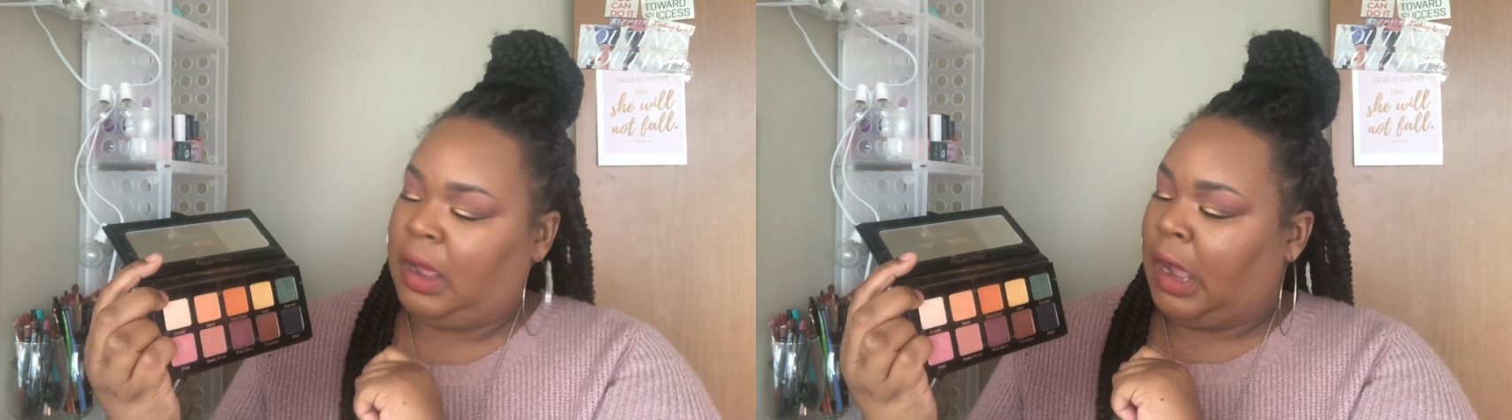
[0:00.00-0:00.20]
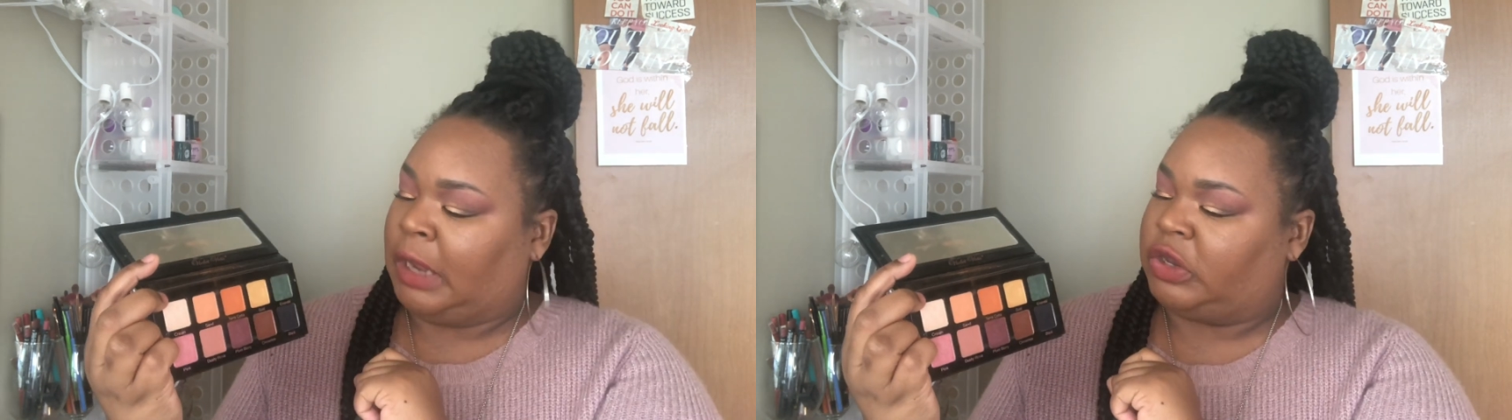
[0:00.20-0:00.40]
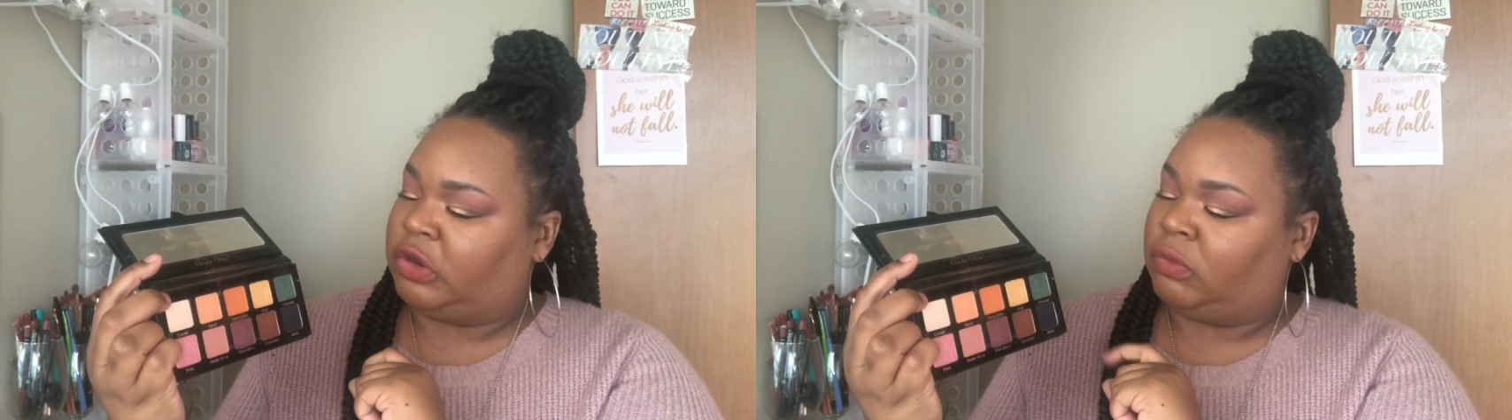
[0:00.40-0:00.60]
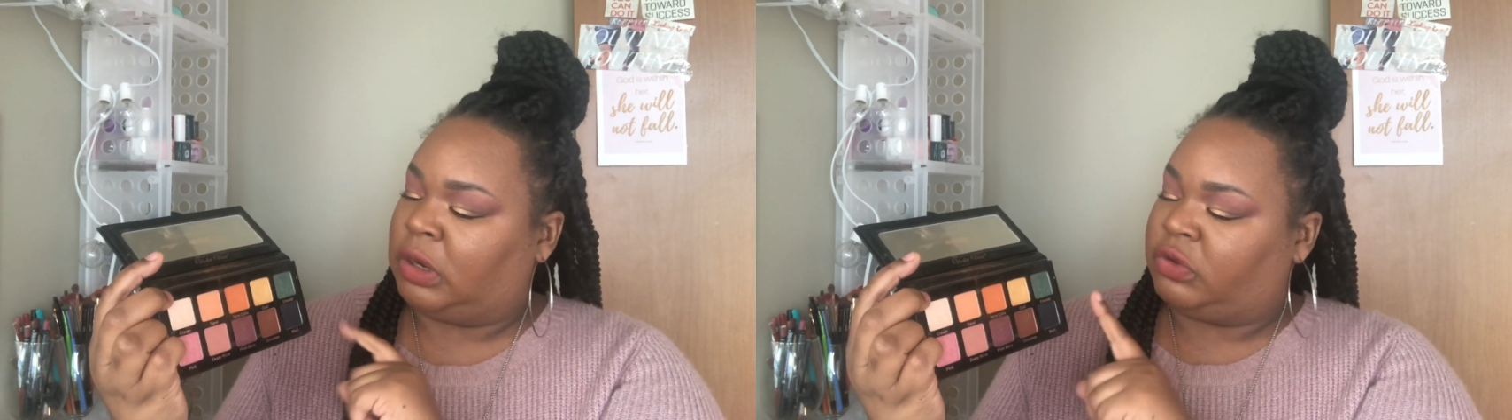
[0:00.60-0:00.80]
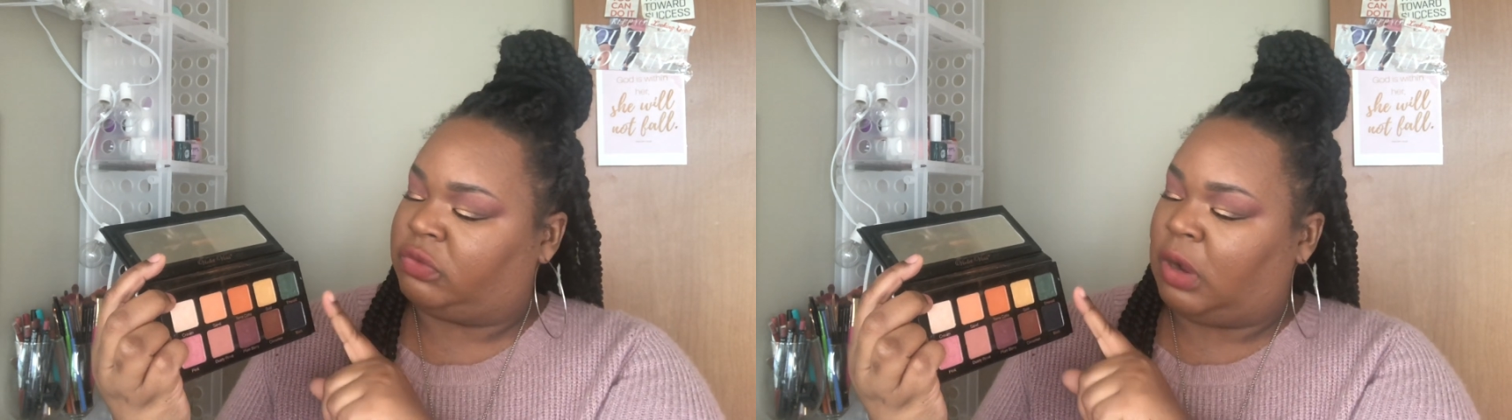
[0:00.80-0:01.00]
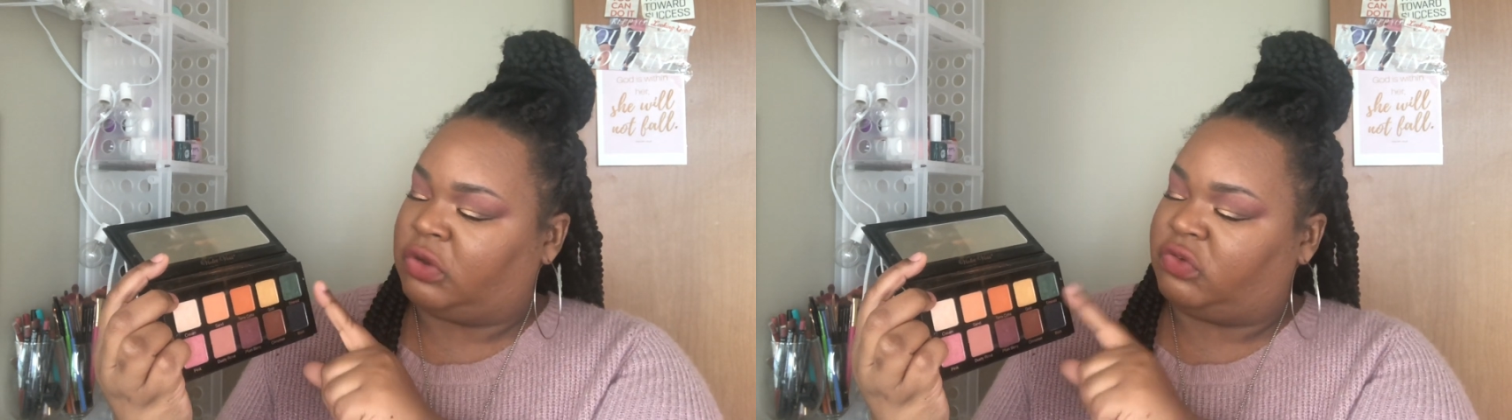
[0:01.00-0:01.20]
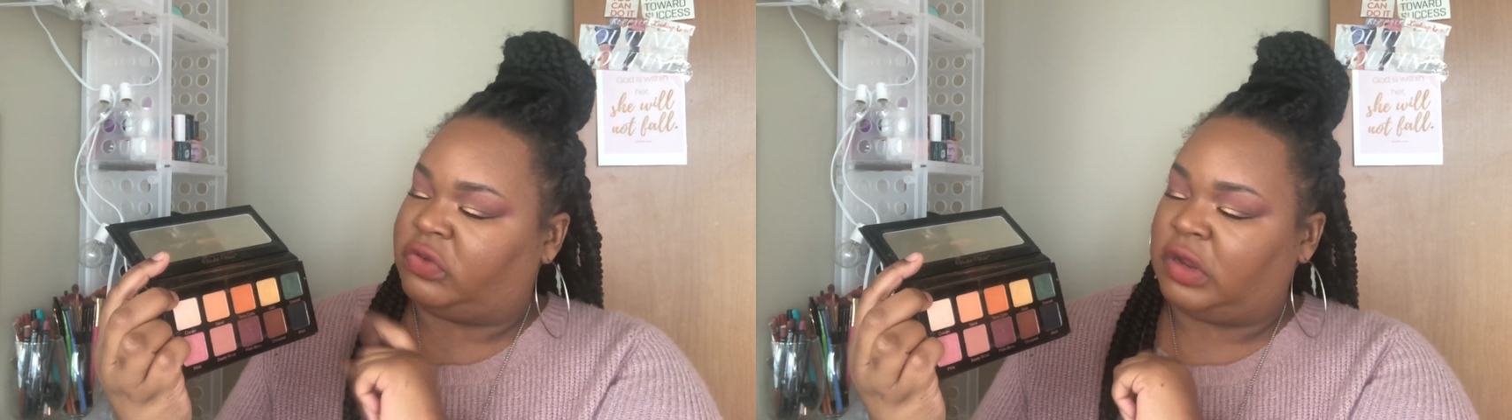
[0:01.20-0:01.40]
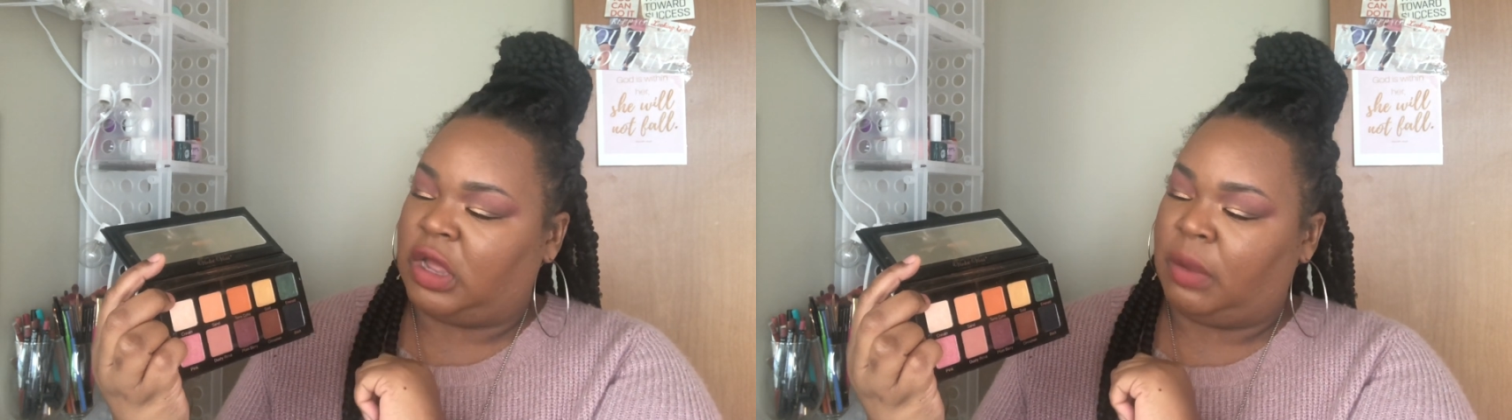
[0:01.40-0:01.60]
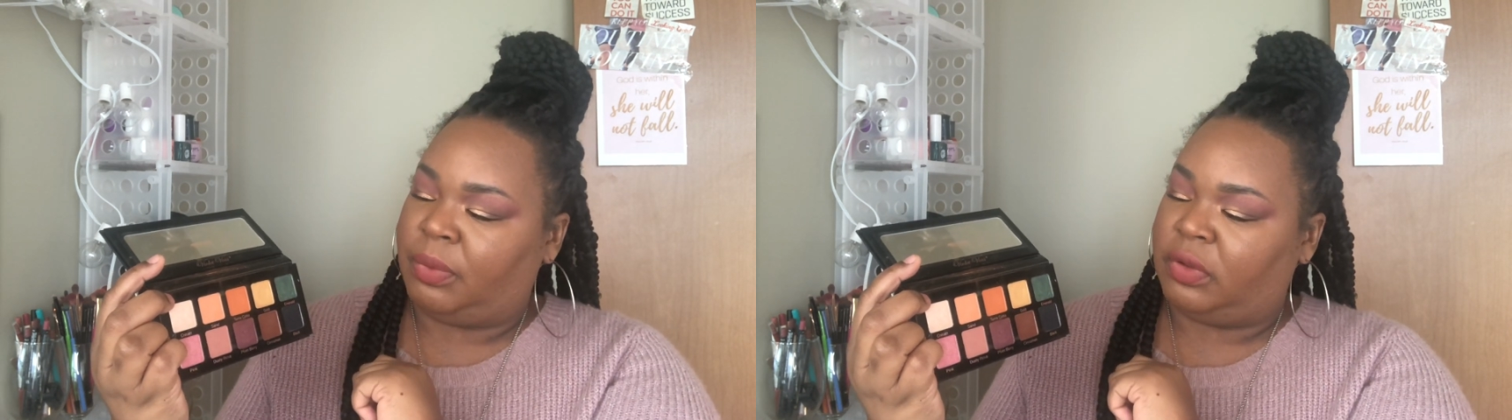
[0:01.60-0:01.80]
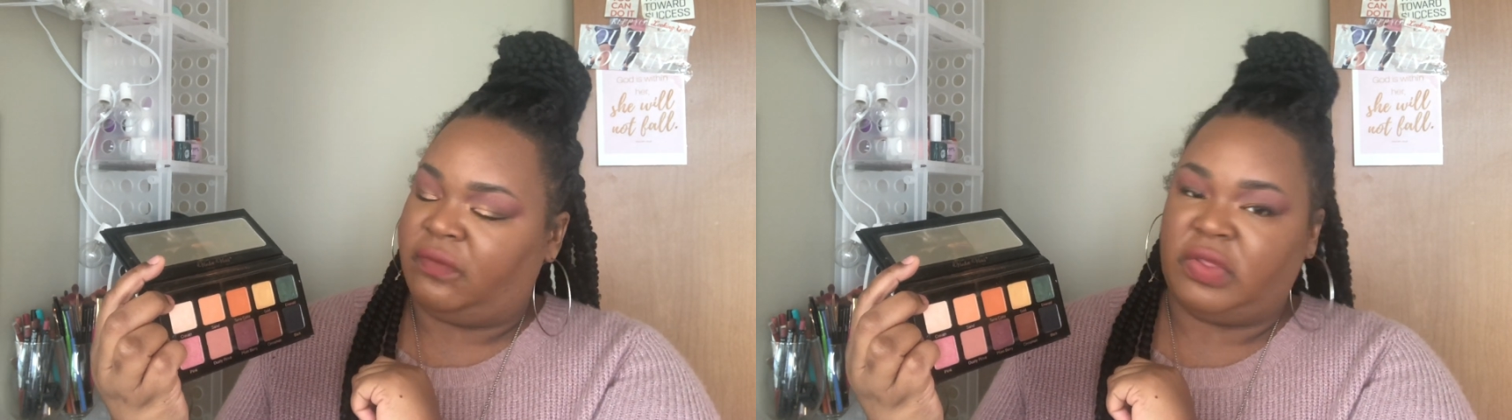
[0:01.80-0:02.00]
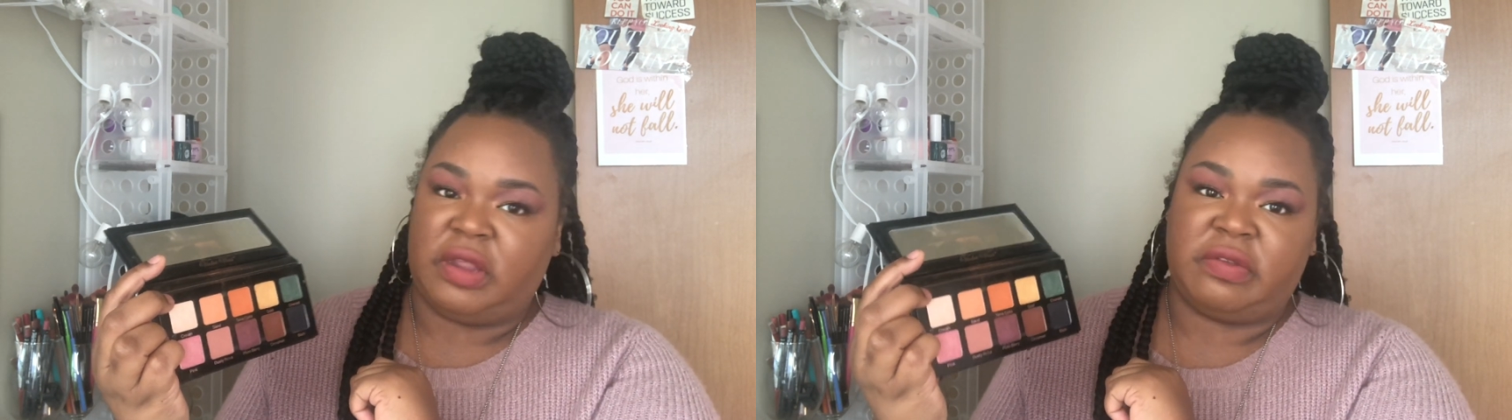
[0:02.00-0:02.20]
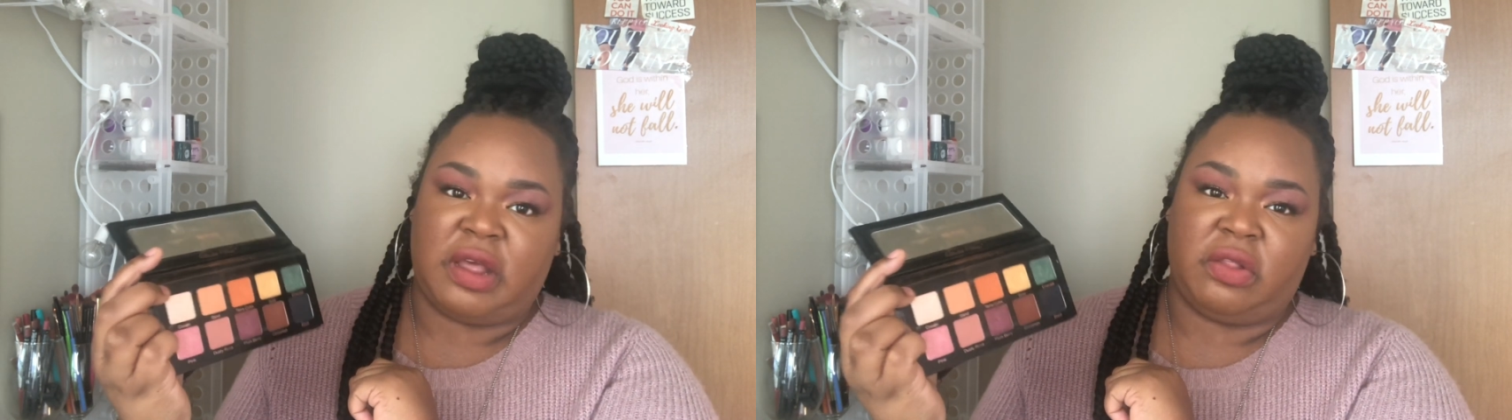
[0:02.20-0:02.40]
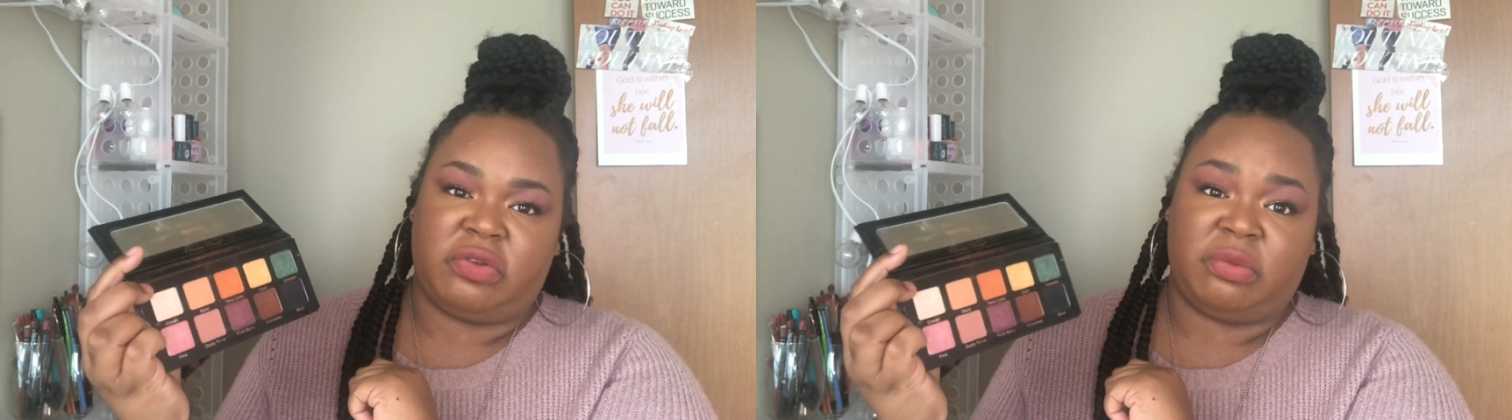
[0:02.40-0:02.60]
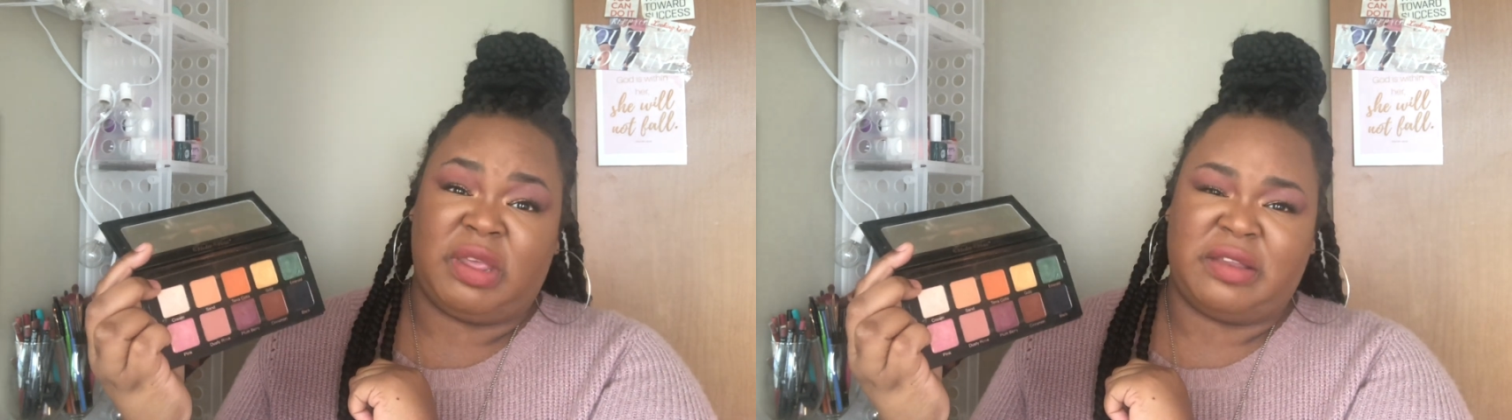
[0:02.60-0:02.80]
I do want to swatch just a couple of these colors so we can